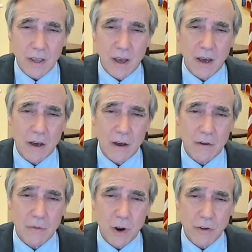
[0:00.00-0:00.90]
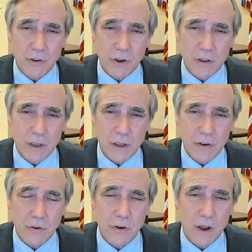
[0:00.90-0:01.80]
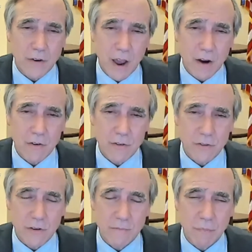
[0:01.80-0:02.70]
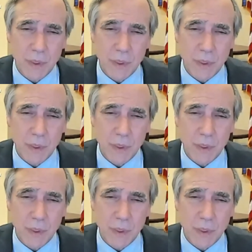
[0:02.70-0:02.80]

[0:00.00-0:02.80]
Russia into an autocracy.